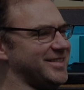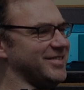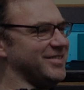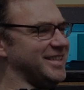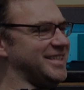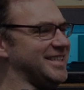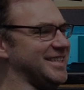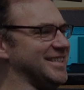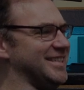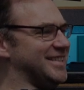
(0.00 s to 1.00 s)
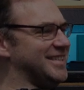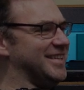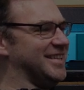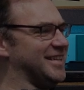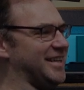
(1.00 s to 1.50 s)
so ridiculous.
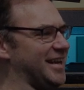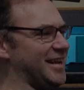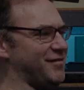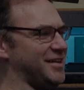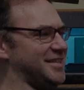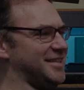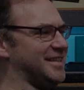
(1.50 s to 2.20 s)
Love it.